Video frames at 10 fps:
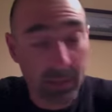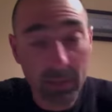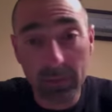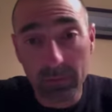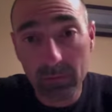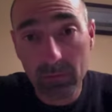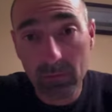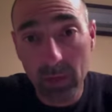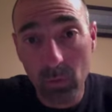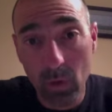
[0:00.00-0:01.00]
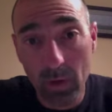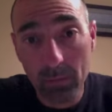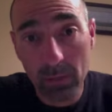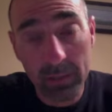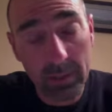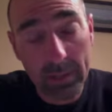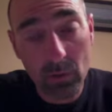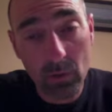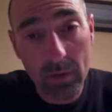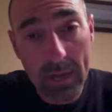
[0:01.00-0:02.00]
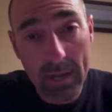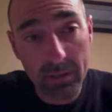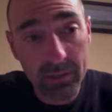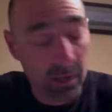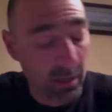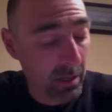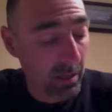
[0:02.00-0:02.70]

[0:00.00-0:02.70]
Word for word: Tilden had won, but Electoral College,